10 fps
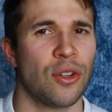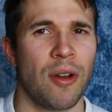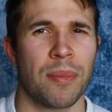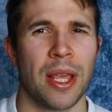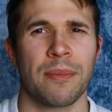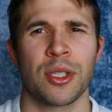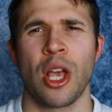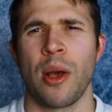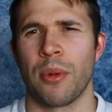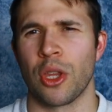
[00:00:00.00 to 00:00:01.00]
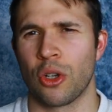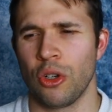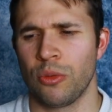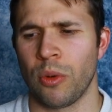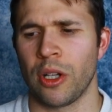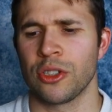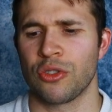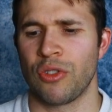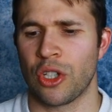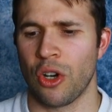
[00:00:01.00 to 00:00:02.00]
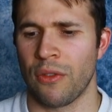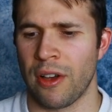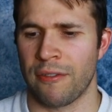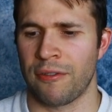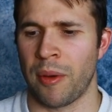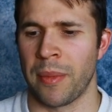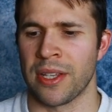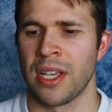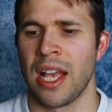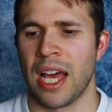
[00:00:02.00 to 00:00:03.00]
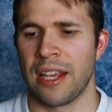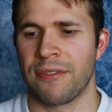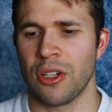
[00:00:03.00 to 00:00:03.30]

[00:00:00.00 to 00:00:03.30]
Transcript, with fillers: They suffer blips, but the good ones recover from it.